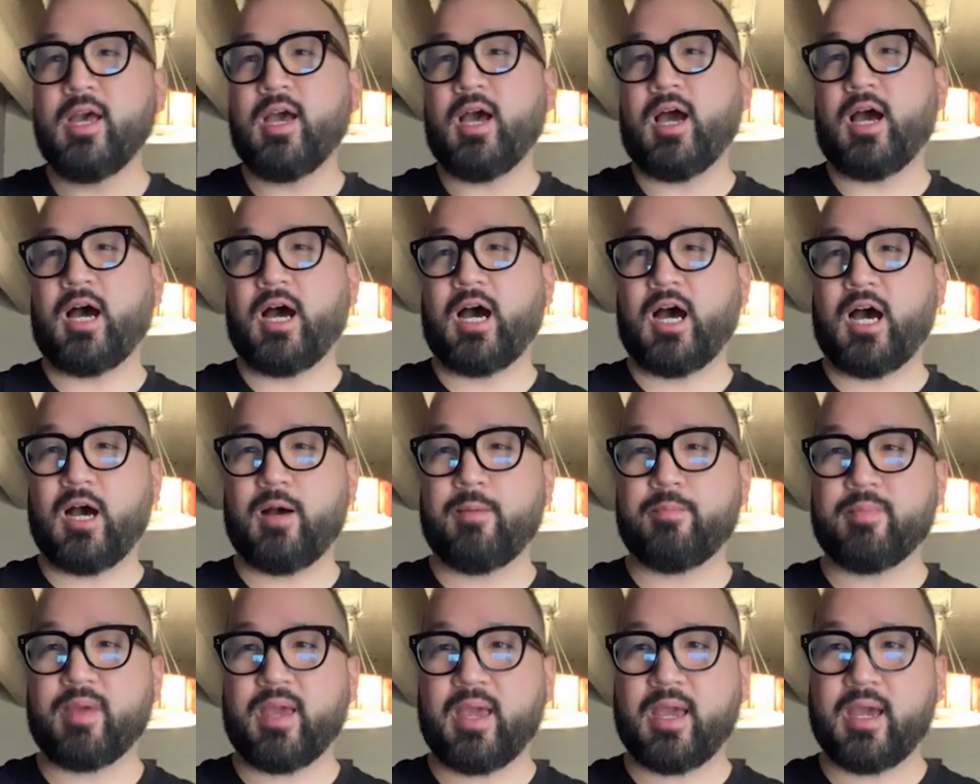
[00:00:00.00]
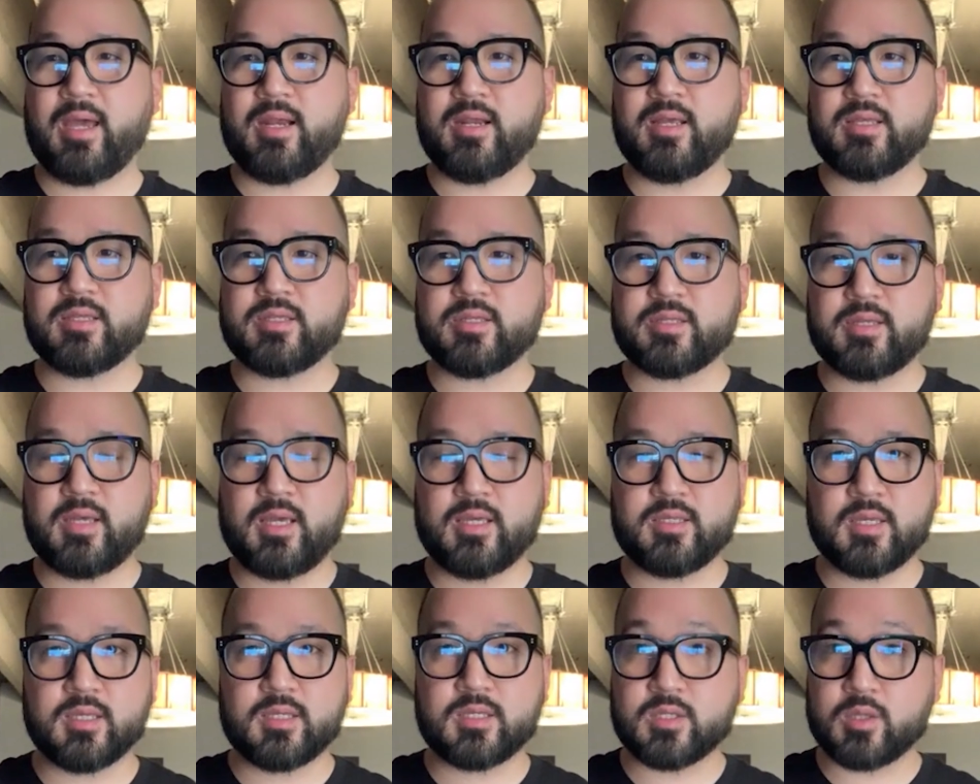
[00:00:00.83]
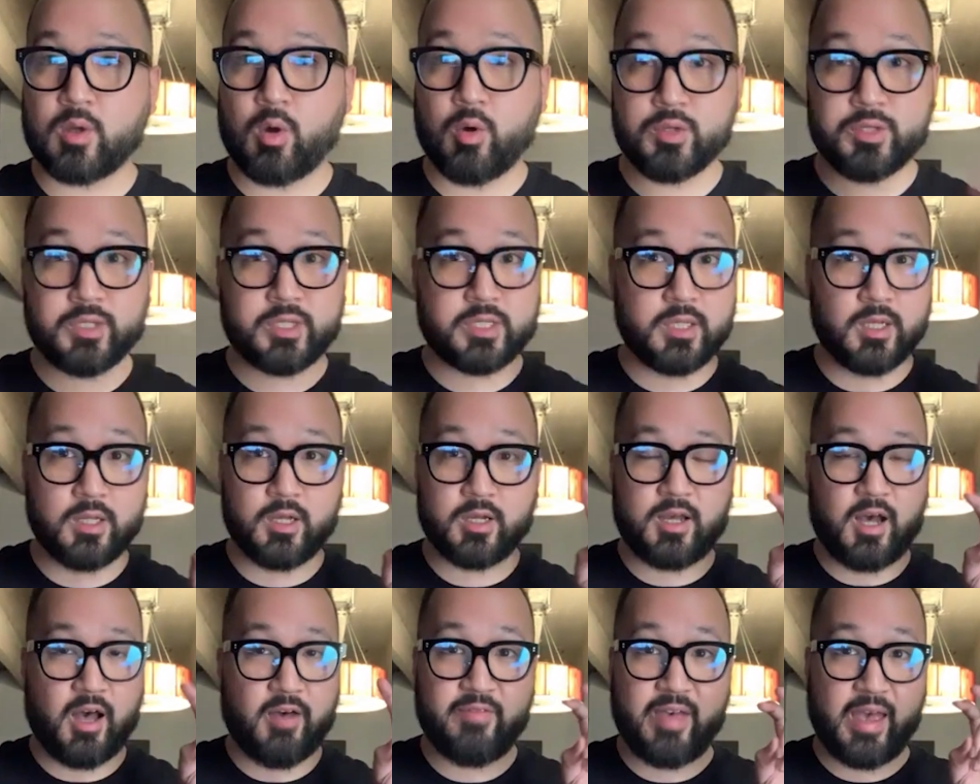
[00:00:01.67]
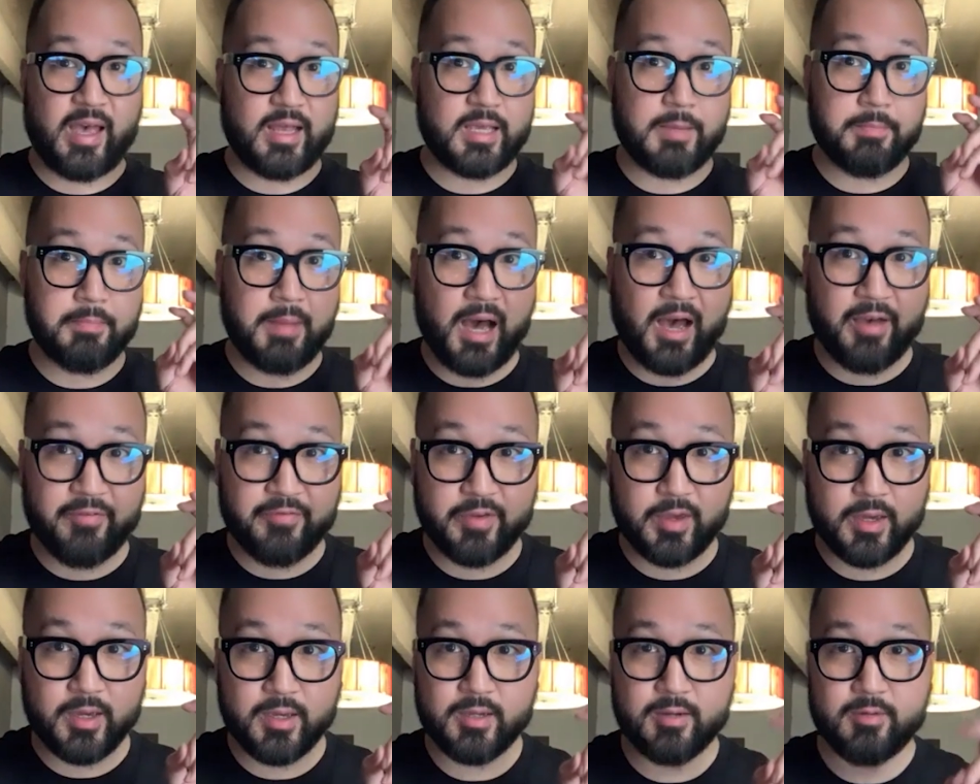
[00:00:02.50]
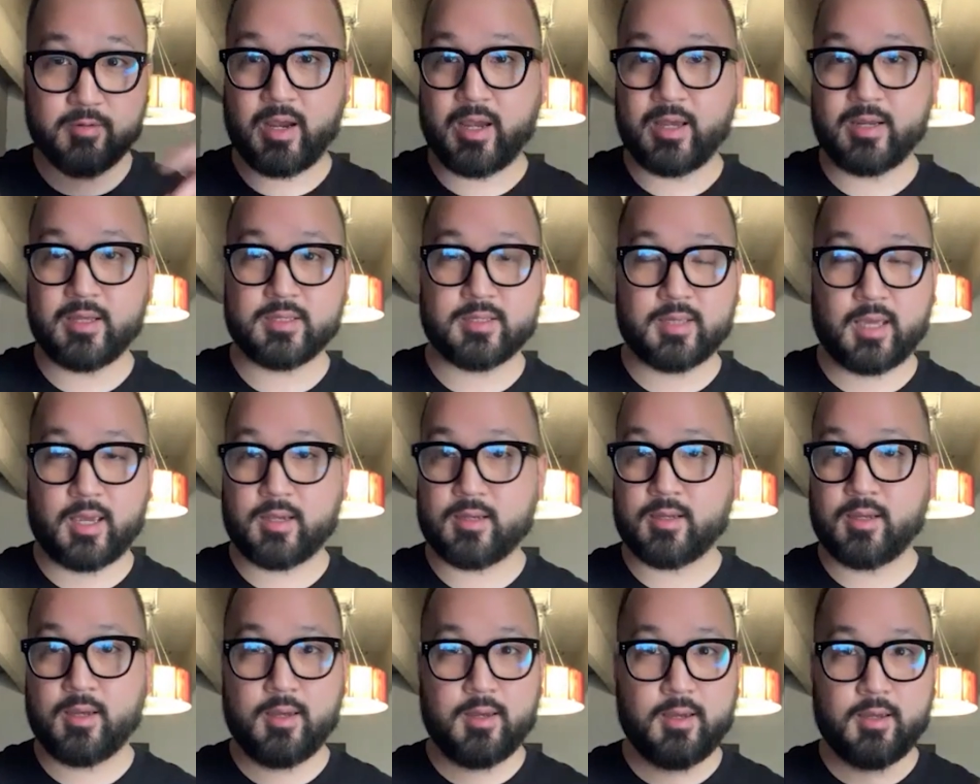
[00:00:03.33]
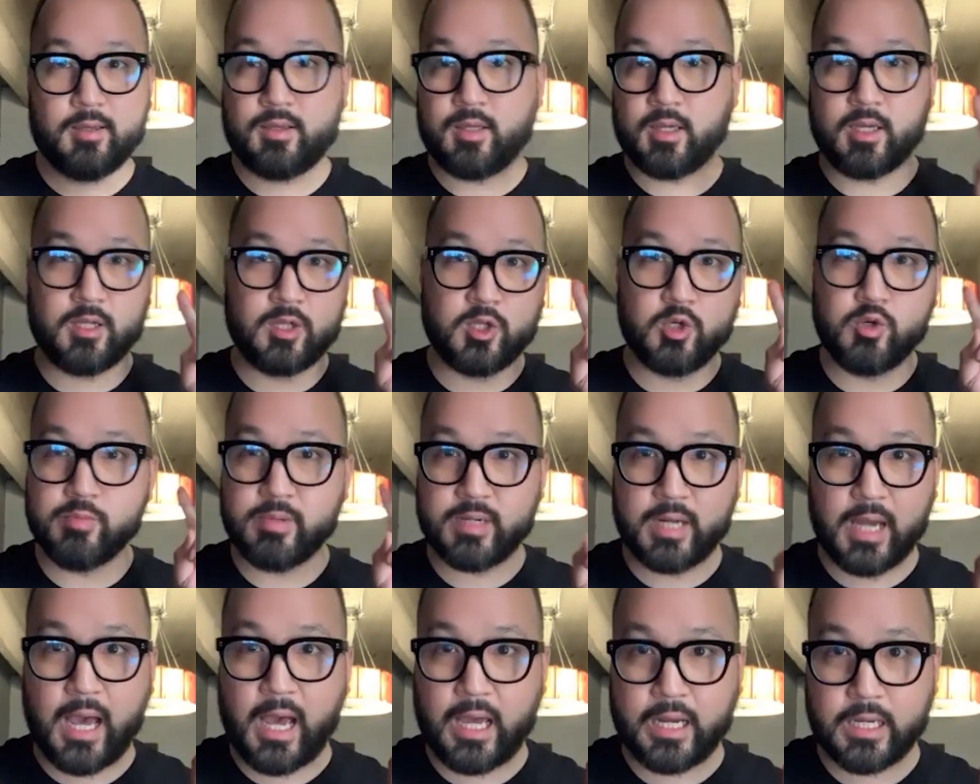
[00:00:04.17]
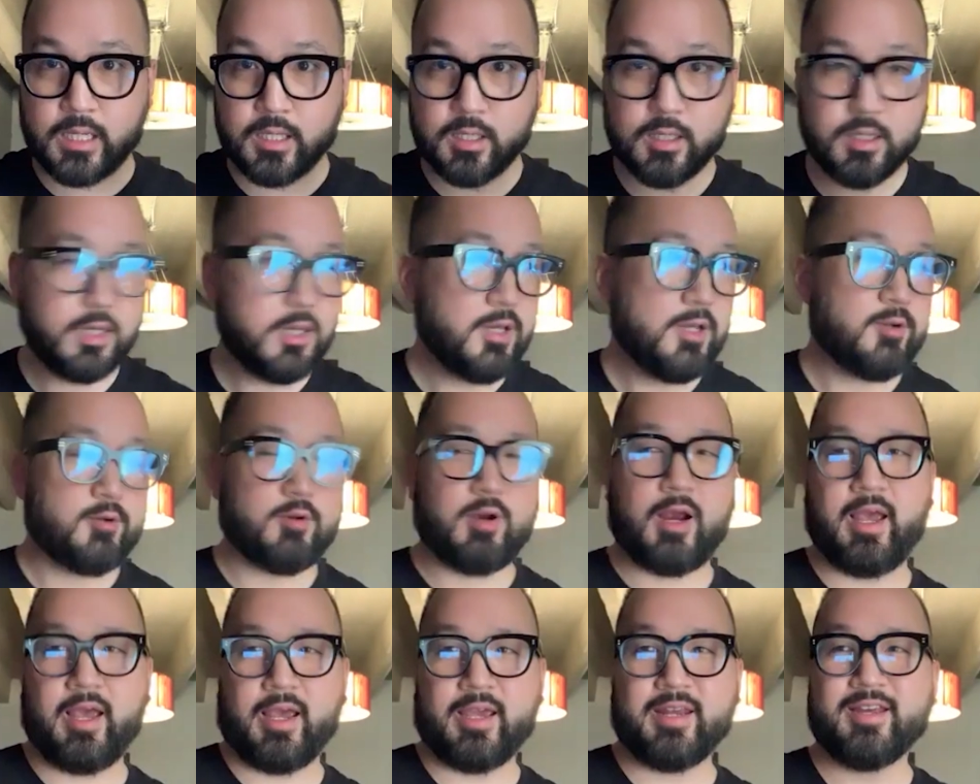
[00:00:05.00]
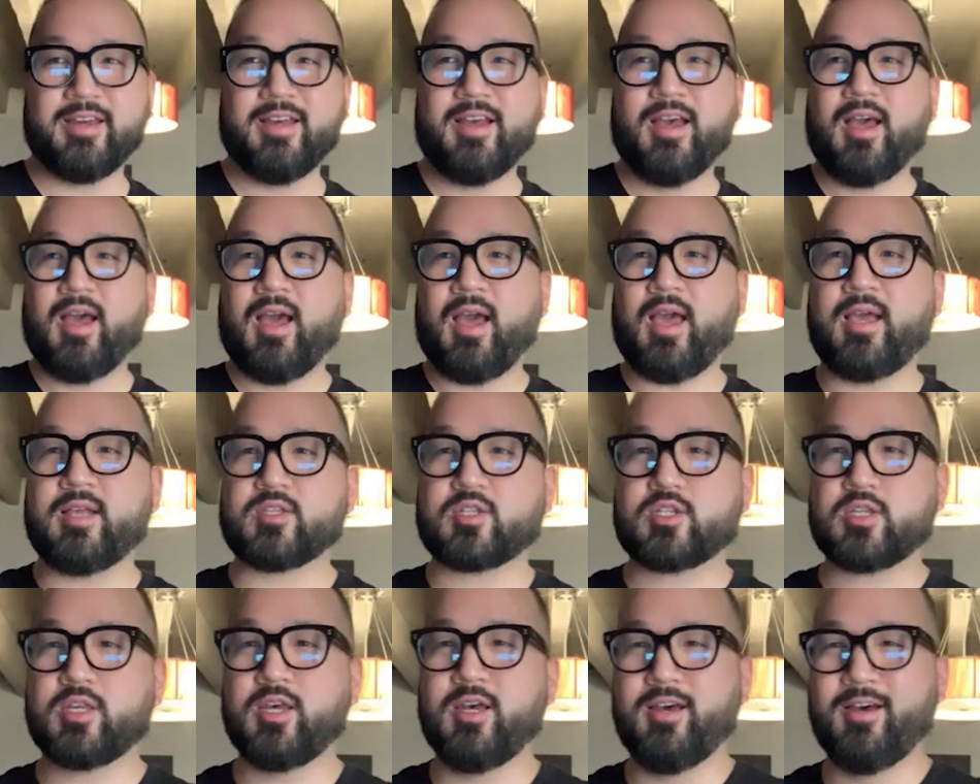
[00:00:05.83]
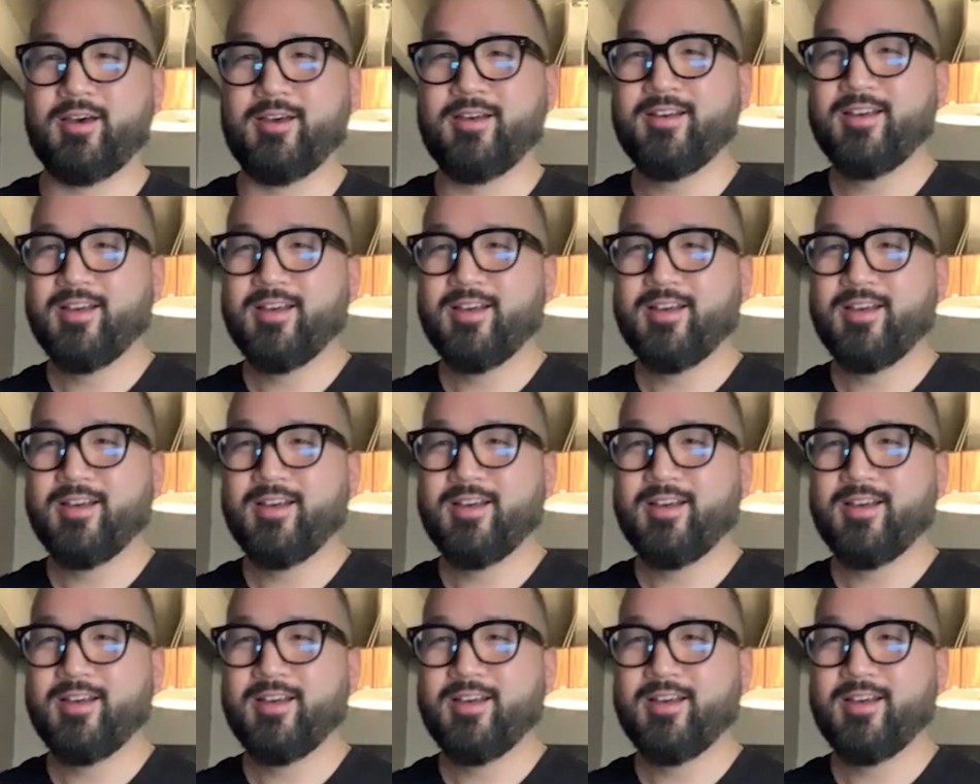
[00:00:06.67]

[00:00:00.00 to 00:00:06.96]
Um, and it's, it's this whole Silicon Valley mafia, right? It's like the Illuminati, right? And so,